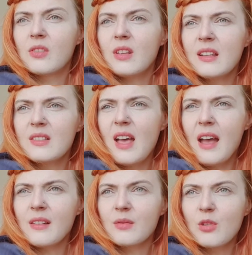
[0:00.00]
that's
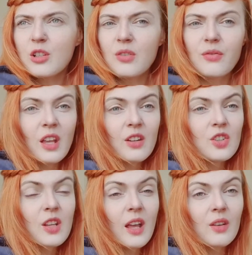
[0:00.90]
that. Lots of
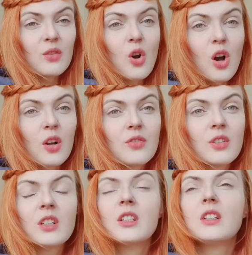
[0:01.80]
tension has
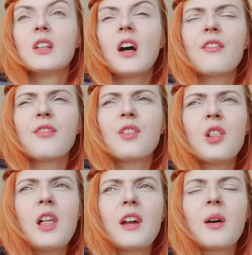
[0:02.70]
gone. I feel
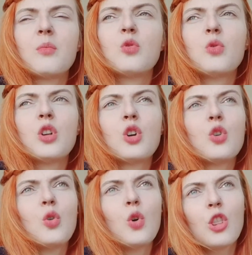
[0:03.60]
like I'm doing
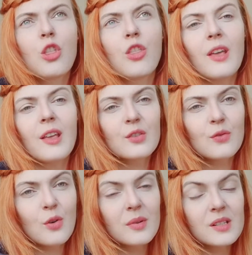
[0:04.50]
good things
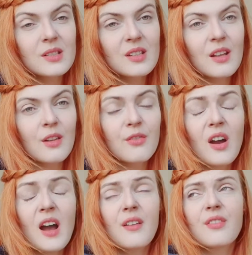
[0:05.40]
for myself.
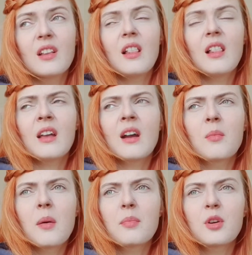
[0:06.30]
I feel like I'm
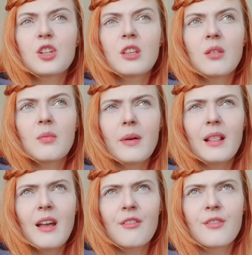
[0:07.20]
appreciating my
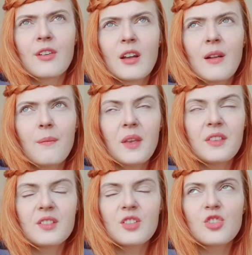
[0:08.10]
life. And
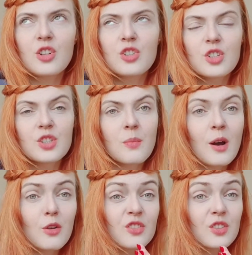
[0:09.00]
this is not just the
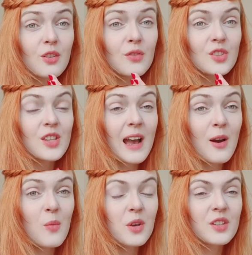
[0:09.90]
mouth service
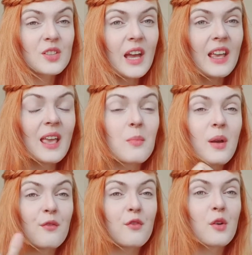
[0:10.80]
now, because I came
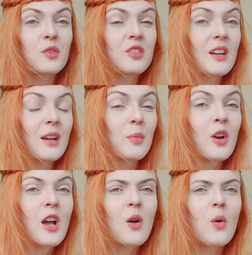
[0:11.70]
back from the trip
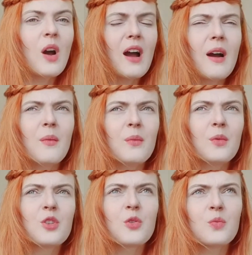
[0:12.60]
where,
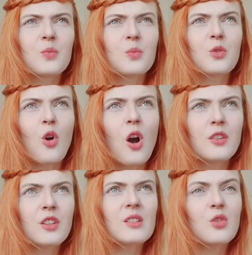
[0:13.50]
the
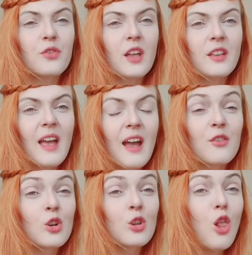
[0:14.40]
contrast of not
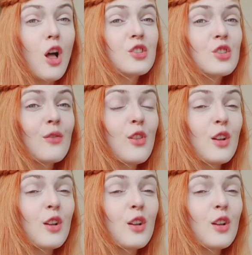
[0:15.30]
having lots of